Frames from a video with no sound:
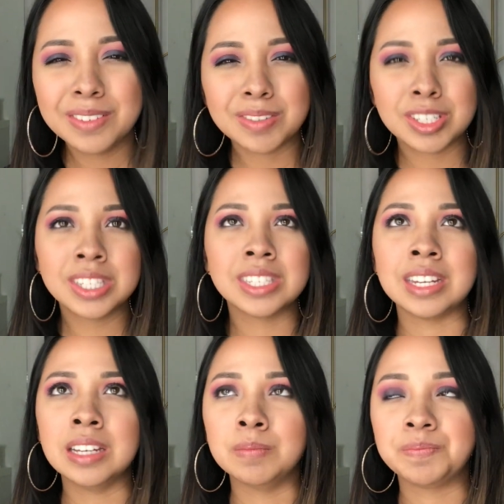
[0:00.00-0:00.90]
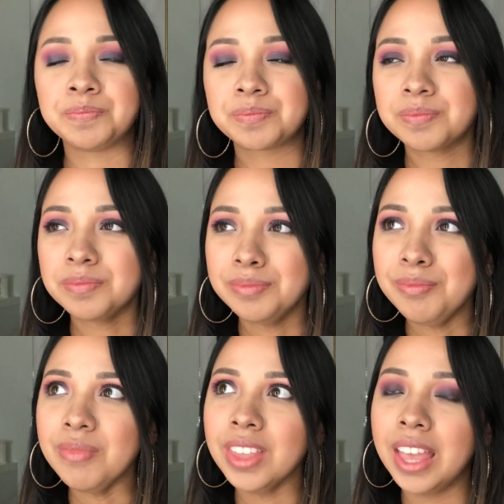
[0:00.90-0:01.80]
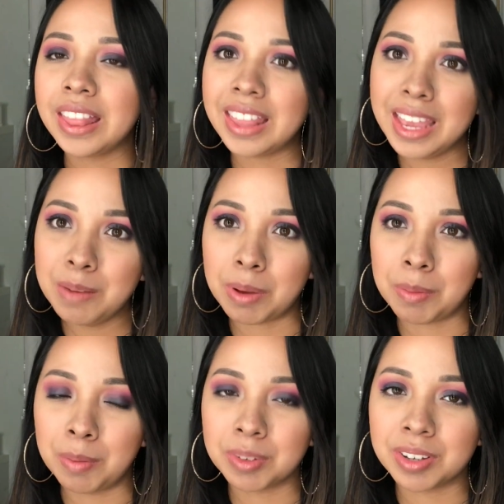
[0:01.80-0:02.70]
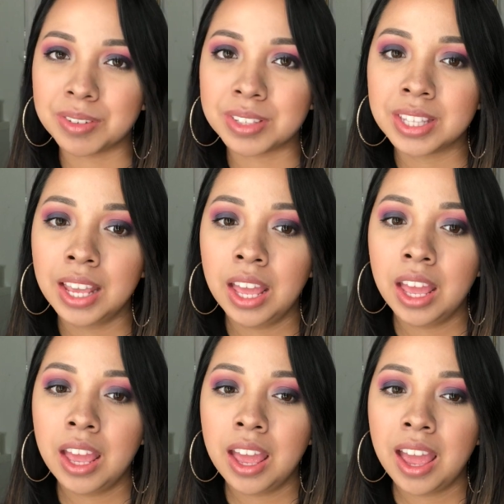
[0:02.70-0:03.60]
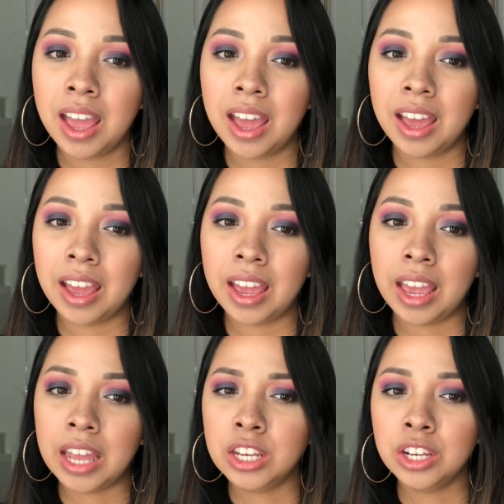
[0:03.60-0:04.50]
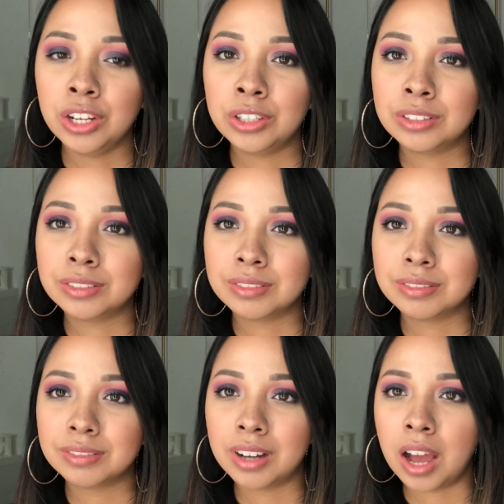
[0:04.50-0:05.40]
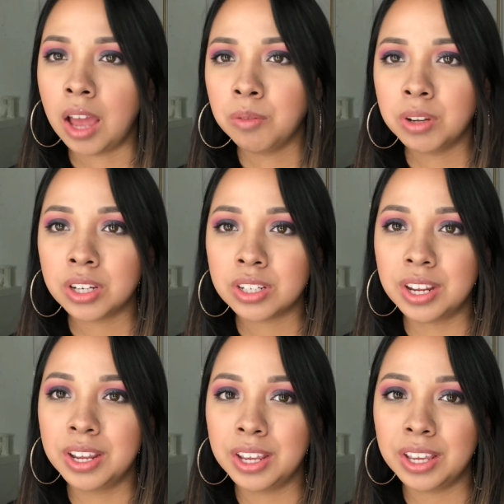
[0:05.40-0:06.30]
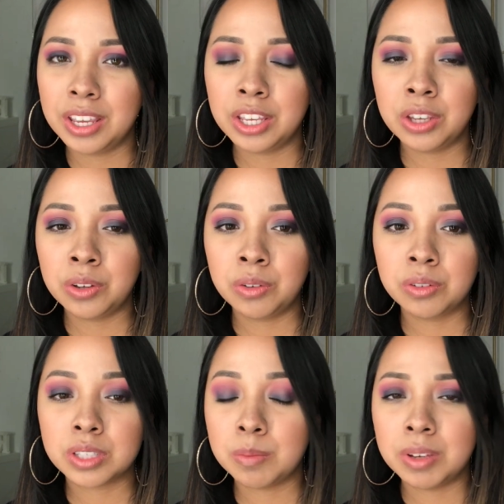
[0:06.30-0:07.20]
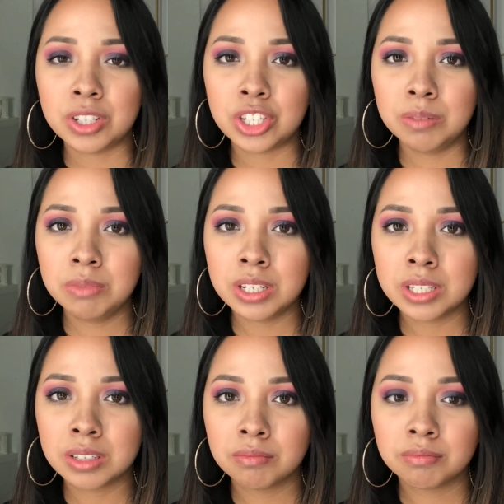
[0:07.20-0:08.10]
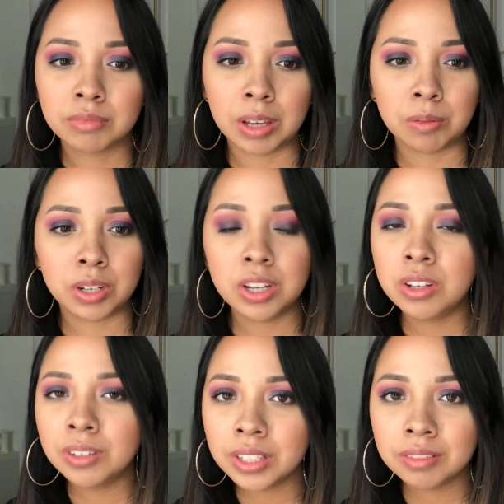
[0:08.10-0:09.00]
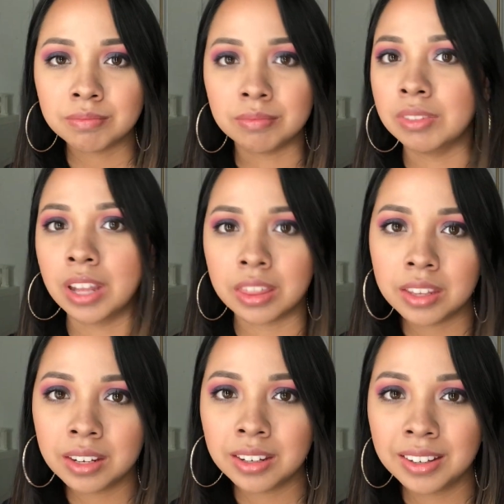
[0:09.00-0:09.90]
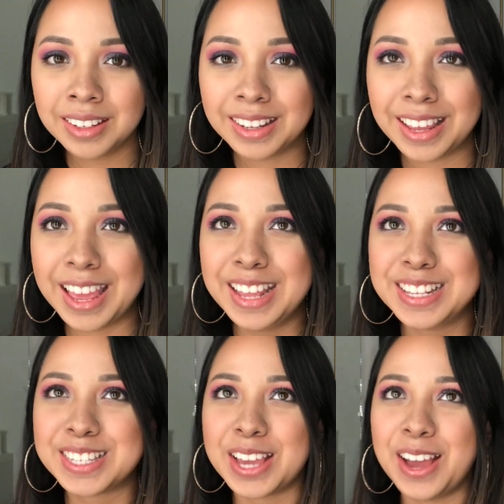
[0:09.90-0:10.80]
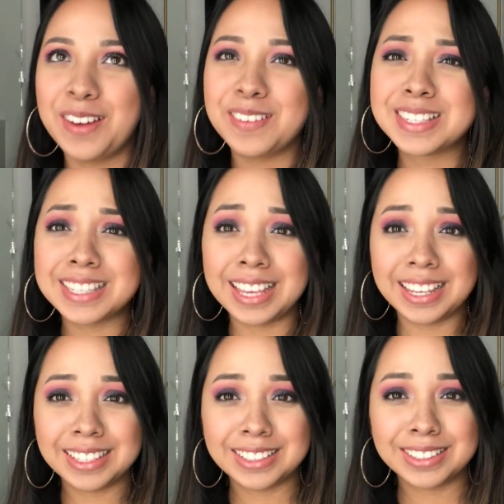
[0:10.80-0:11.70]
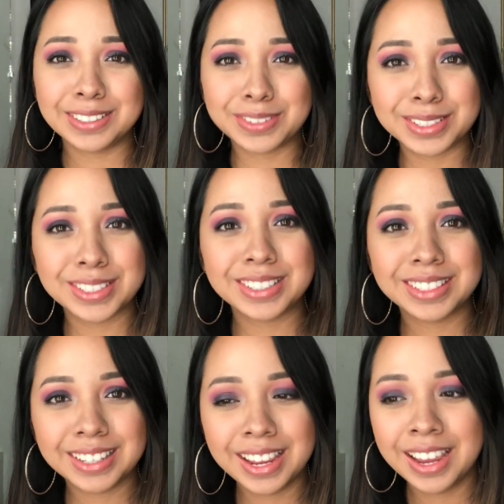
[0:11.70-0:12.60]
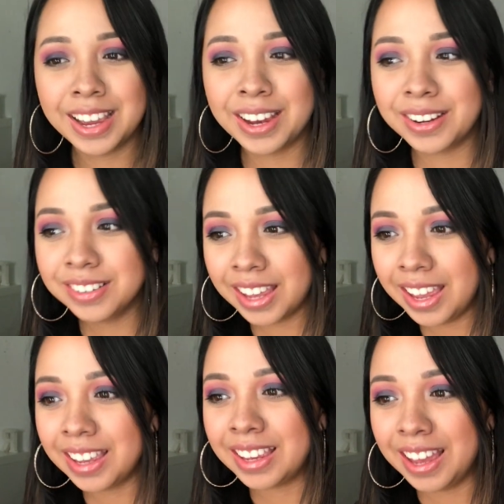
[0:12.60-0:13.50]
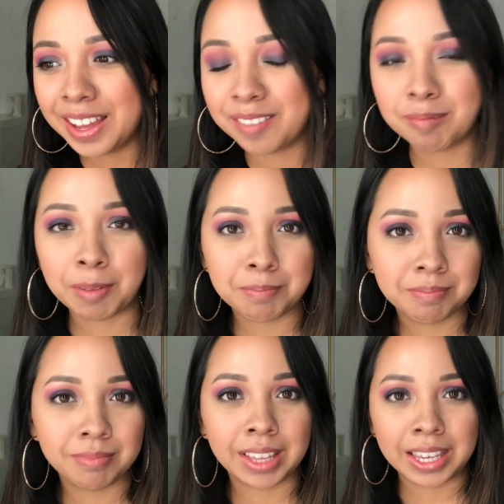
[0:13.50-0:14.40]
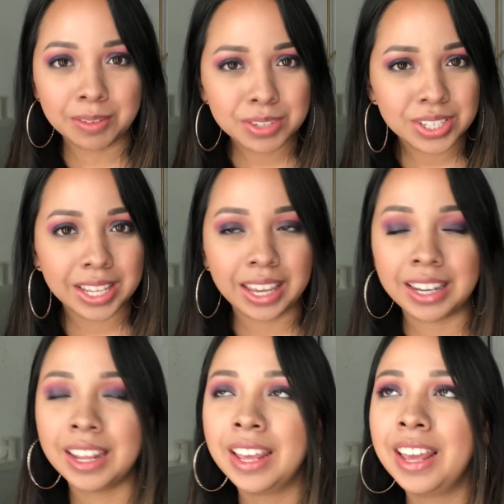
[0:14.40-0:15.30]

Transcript: was just dumb. And then my mom goes, and I wanted you to be a gymnast. Now what are you doing? Nothing. So I was like, okay, yeah, I get what you're saying.